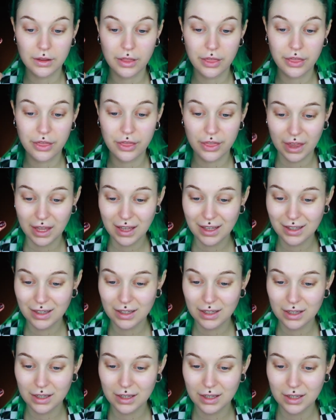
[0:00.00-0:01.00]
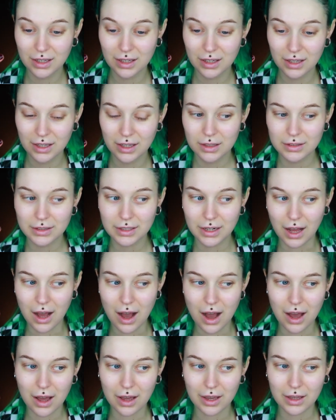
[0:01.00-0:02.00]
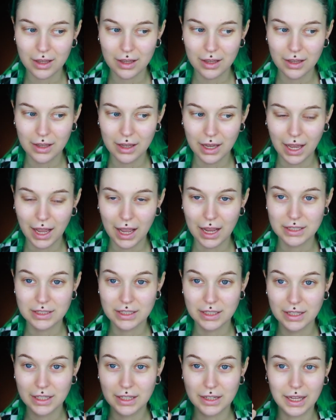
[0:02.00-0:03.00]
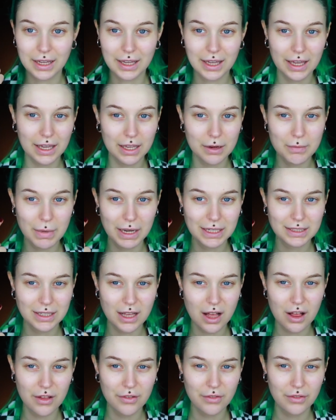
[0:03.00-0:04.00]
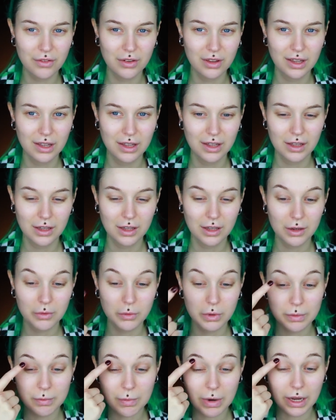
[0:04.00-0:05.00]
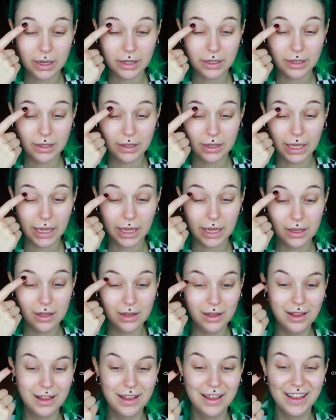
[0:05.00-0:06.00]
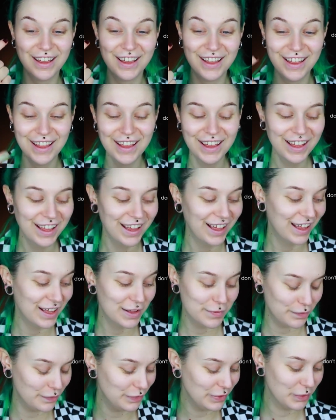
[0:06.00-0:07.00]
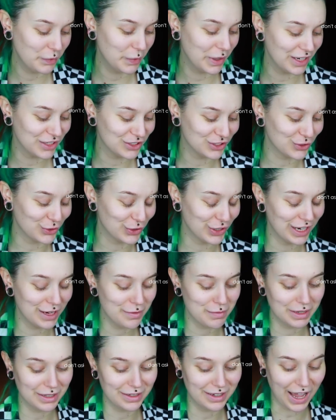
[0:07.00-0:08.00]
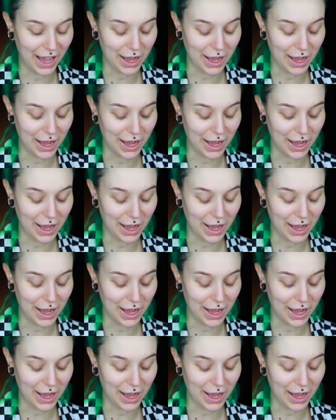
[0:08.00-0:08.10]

think that I actually like hid myself with my nail. Weird story, but